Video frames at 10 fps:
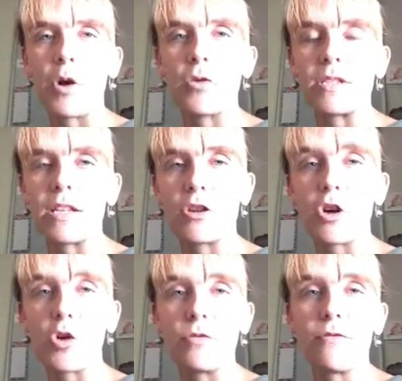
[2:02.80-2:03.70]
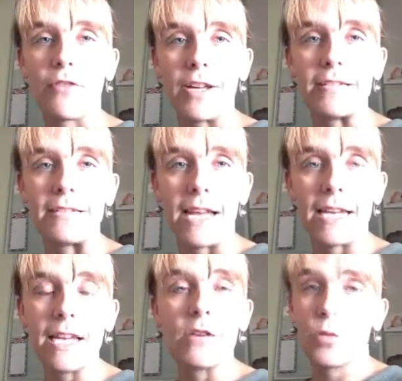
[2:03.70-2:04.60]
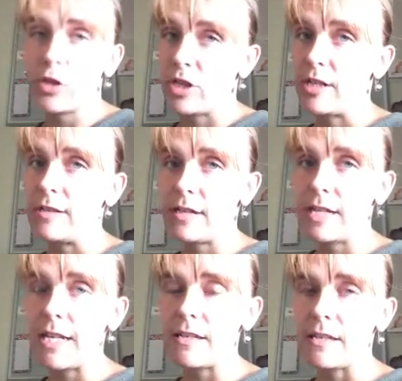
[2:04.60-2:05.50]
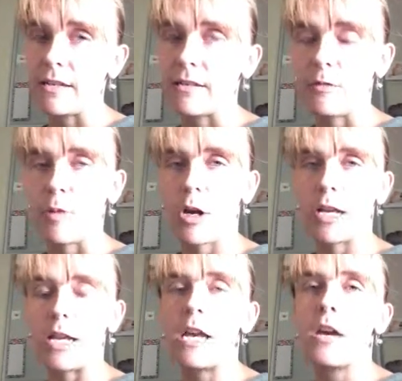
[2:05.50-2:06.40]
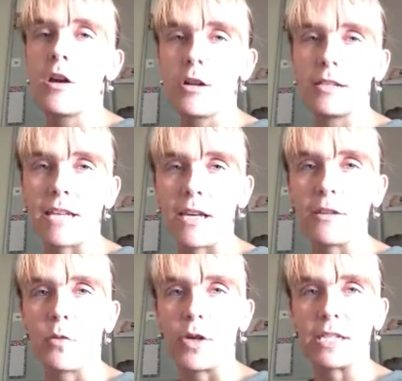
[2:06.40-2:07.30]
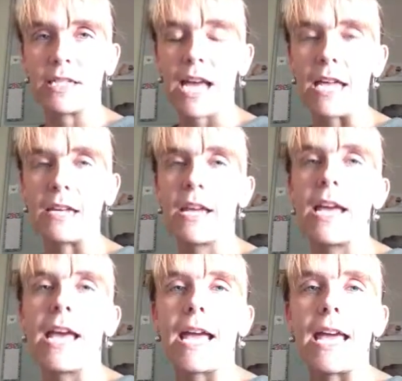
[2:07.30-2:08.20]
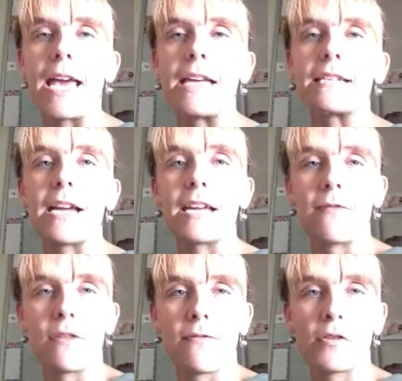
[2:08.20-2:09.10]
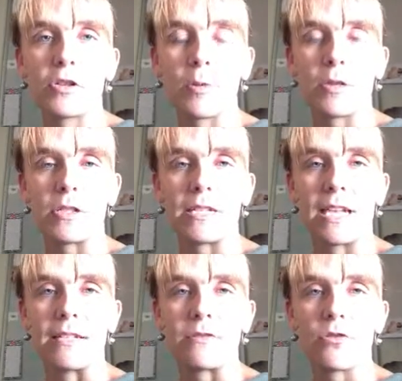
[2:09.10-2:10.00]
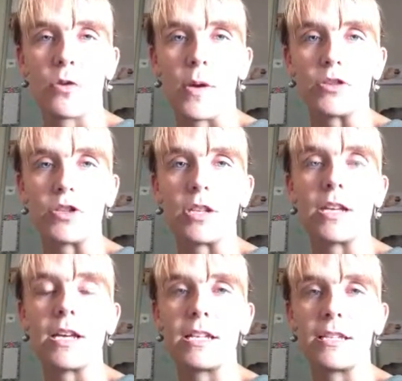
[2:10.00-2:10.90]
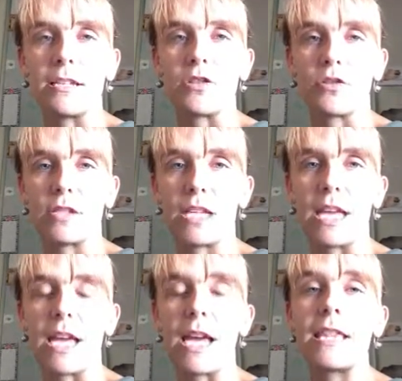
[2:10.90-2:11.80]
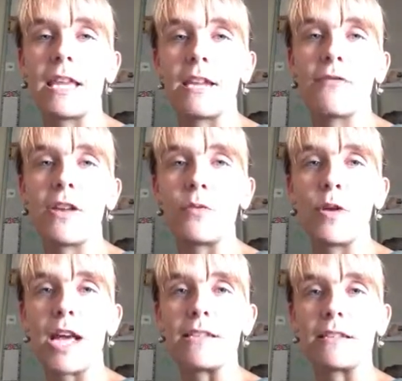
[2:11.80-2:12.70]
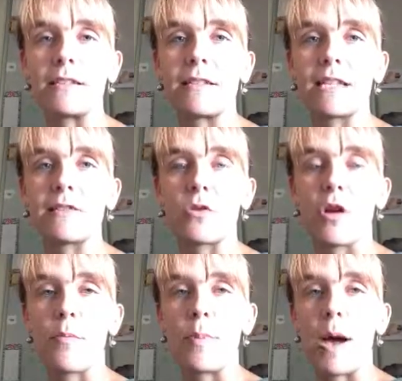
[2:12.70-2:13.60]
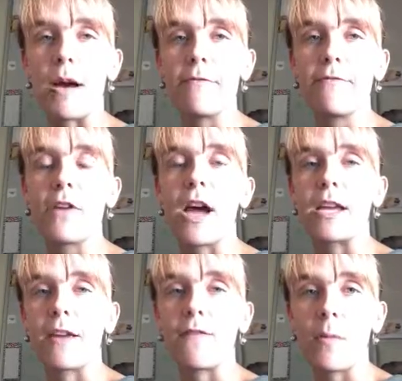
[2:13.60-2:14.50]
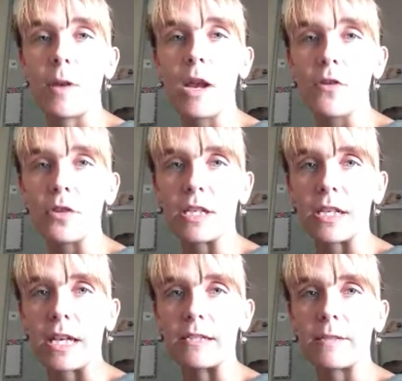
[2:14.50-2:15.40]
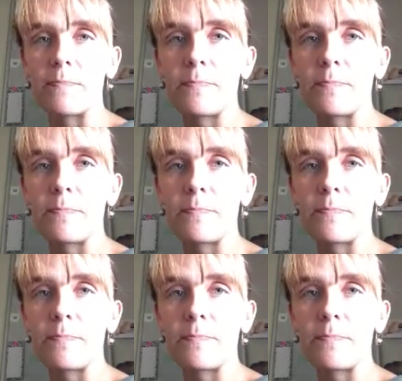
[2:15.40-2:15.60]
hosting their own friend's night in, which is a taste testing party, on a scale of 1 to 10. And I give the first person to answer the question an additional ticket. And then if anyone has a 6 or above, I give them another ticket.